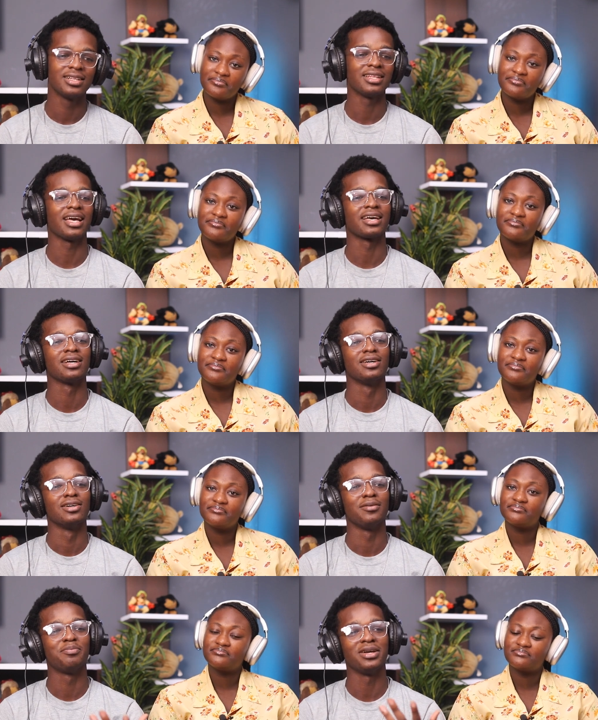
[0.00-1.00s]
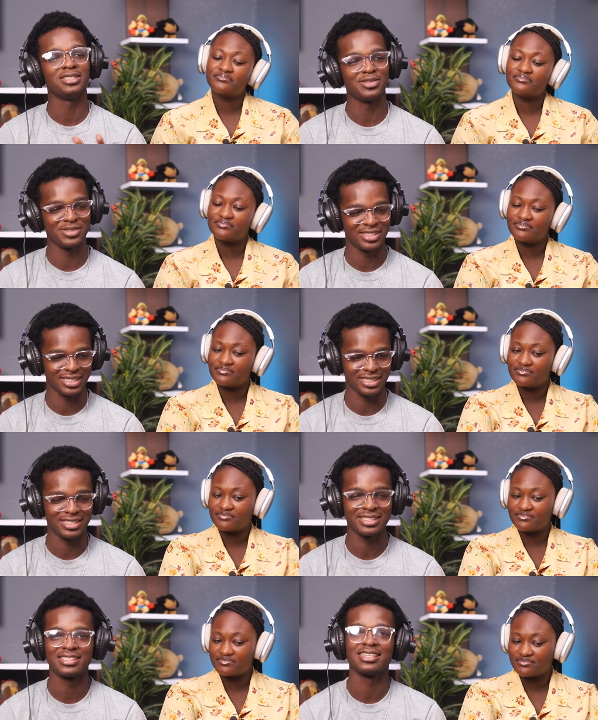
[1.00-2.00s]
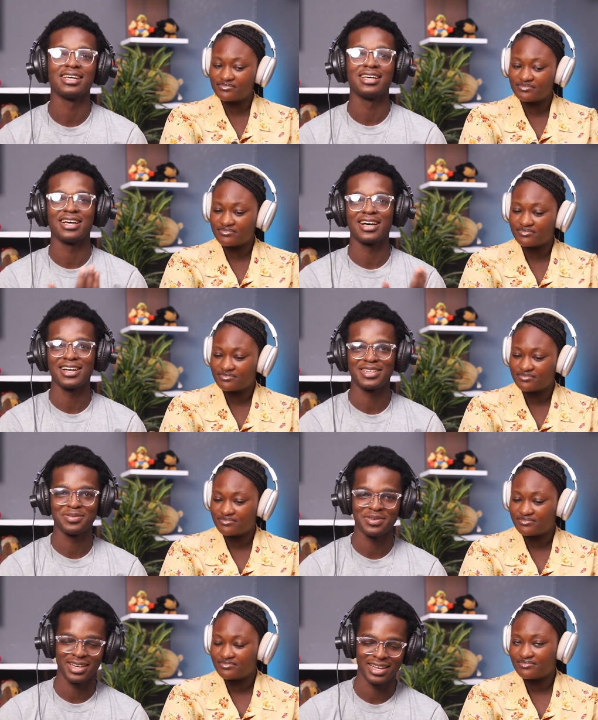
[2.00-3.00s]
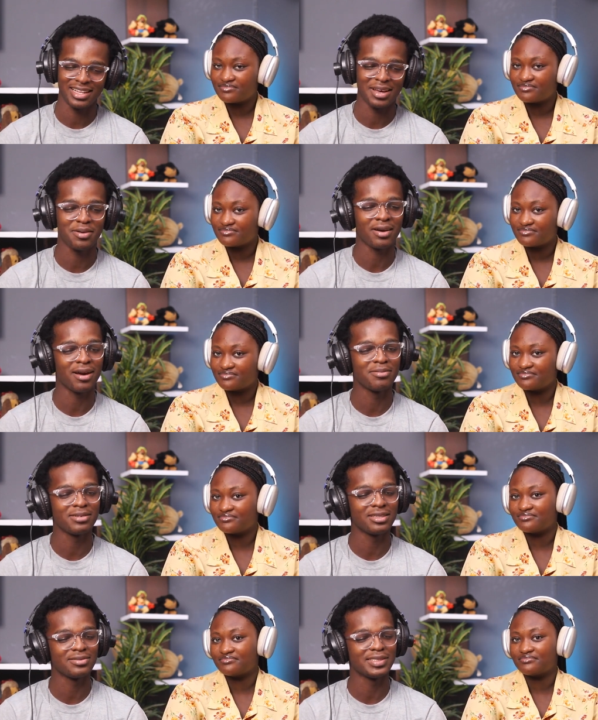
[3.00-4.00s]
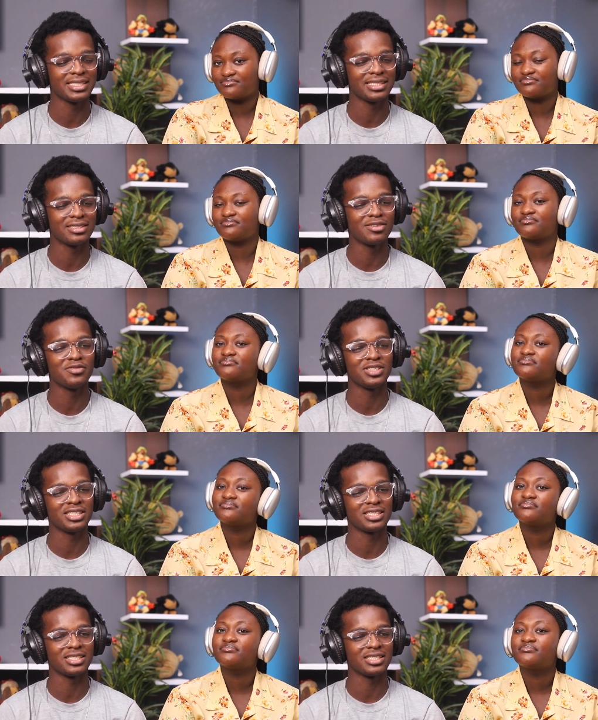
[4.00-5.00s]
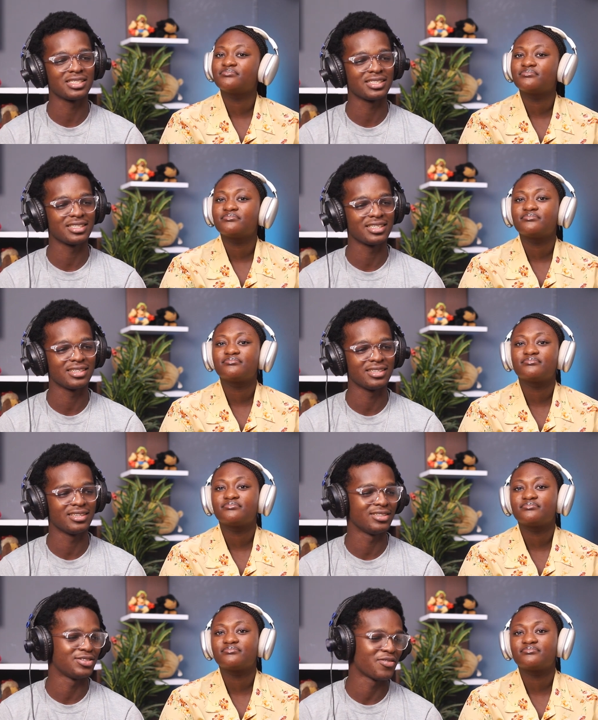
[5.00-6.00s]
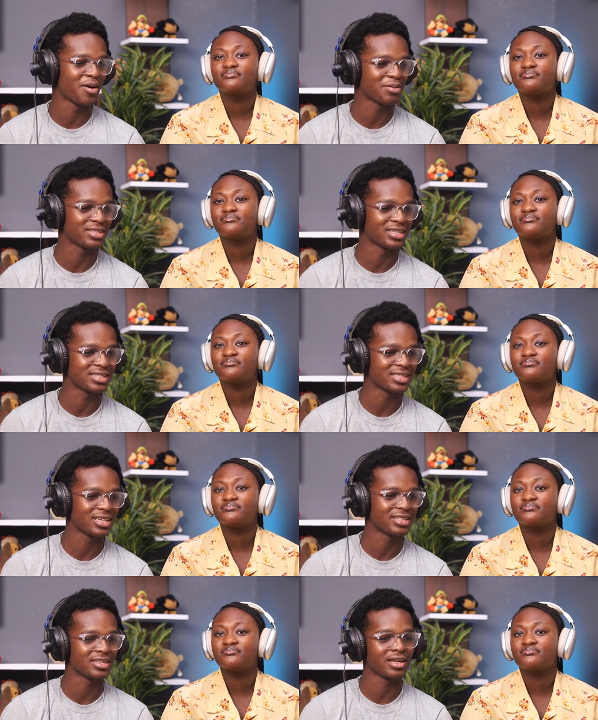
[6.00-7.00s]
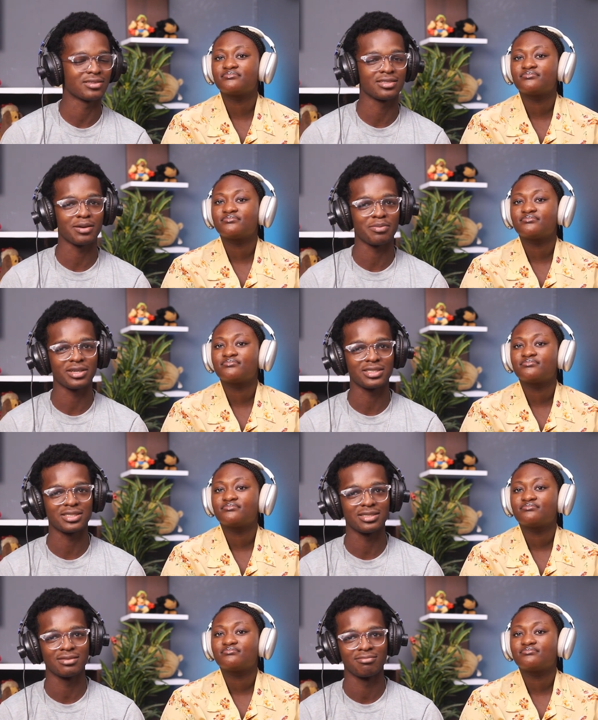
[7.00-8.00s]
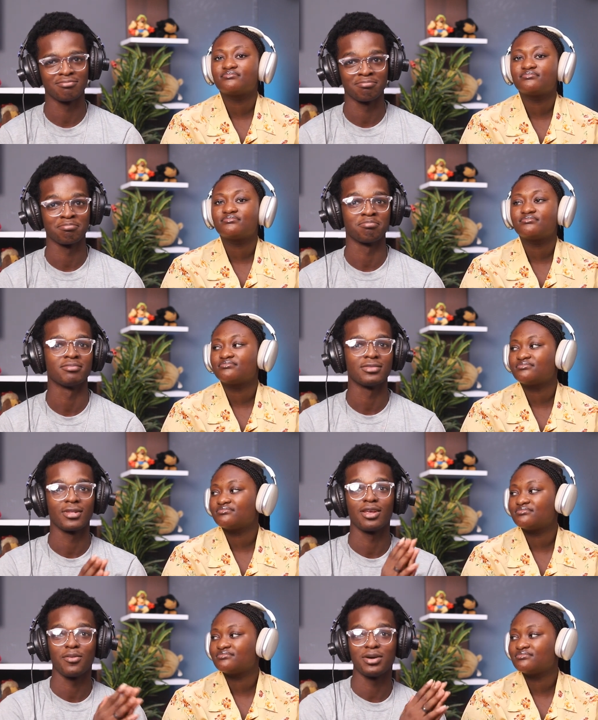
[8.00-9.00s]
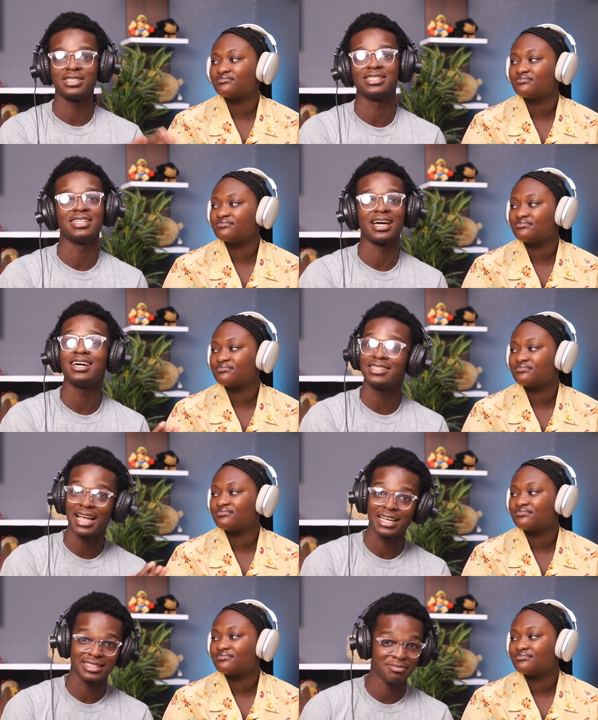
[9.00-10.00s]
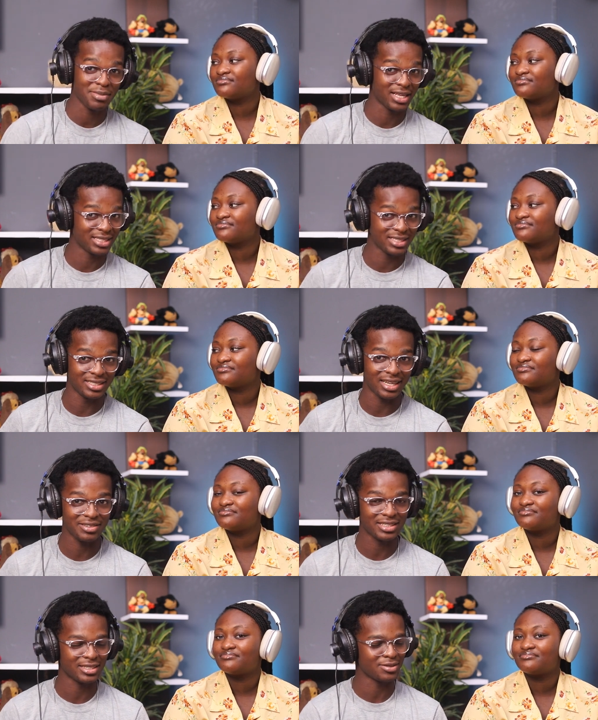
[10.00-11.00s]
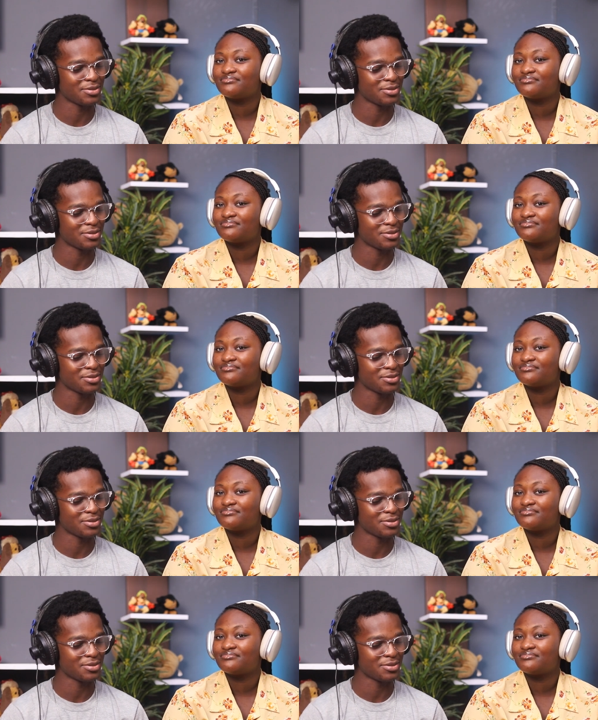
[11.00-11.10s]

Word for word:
Speaker 1: Like, Pentecostals, as we are, like, we don't really think Jehovah's Witness and Catholics are practicing what they are, like the main thing that Christians